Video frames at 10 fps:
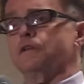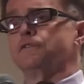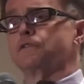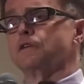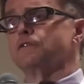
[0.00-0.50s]
in
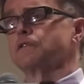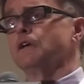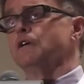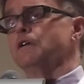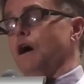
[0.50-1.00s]
these cities
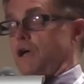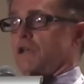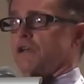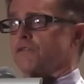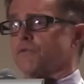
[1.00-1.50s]

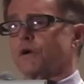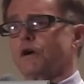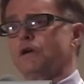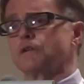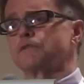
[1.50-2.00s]
and
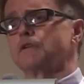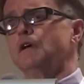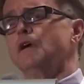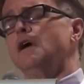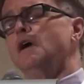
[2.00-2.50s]
everywhere else.
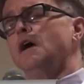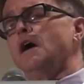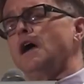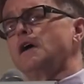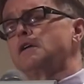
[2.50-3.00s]

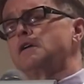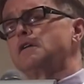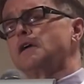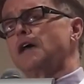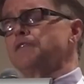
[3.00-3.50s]
And
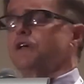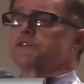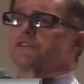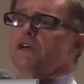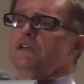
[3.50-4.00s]
as that
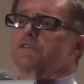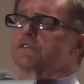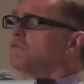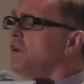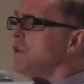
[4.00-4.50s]
science
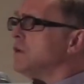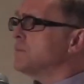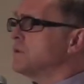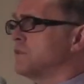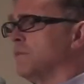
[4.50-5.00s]

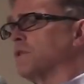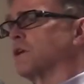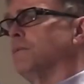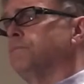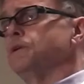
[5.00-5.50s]
developed, and some of the
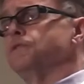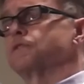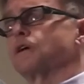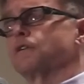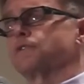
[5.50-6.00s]
companies
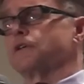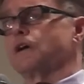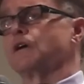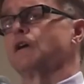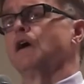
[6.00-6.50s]
started
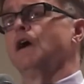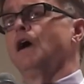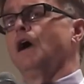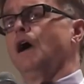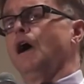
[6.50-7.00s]
saying,
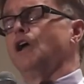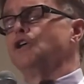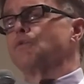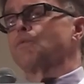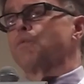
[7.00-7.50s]

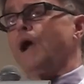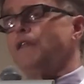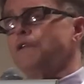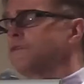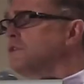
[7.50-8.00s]
you know,
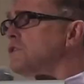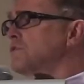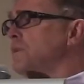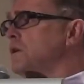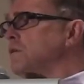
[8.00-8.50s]
rather than
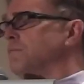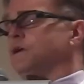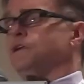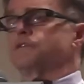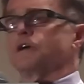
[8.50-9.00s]
just making
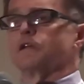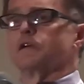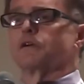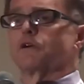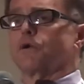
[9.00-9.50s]
money
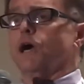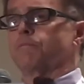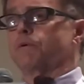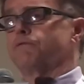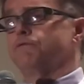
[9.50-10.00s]
selling
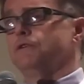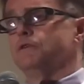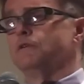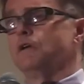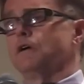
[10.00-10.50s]
crap
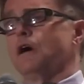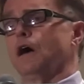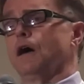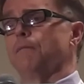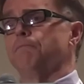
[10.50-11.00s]
food,
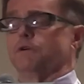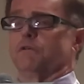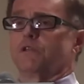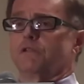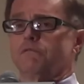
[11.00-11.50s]

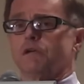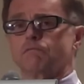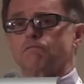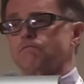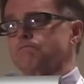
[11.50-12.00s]
that
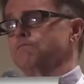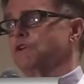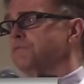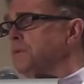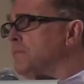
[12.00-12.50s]

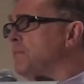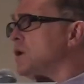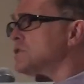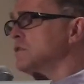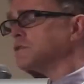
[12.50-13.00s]
gives people
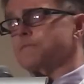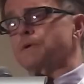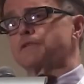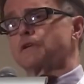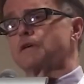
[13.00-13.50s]

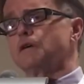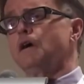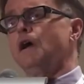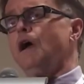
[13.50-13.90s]
botulism, et cetera,